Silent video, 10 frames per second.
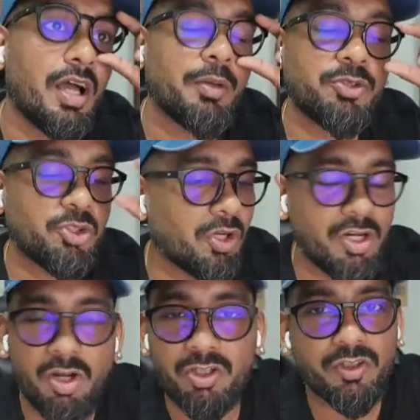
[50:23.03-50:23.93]
I'm sure a
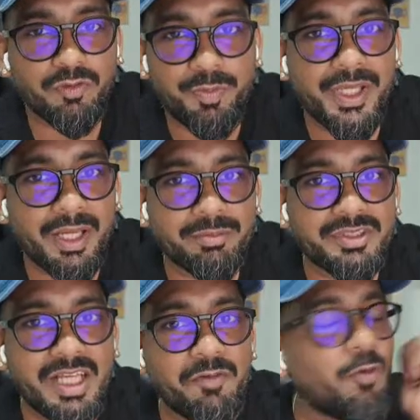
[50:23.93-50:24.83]
lot of PMs
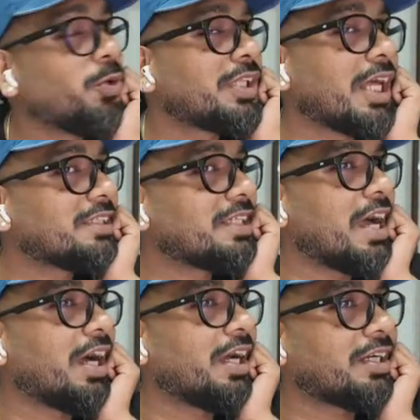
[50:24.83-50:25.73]
have worn that
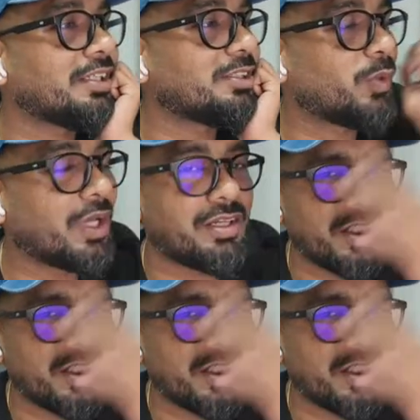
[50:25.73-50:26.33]
hat as well,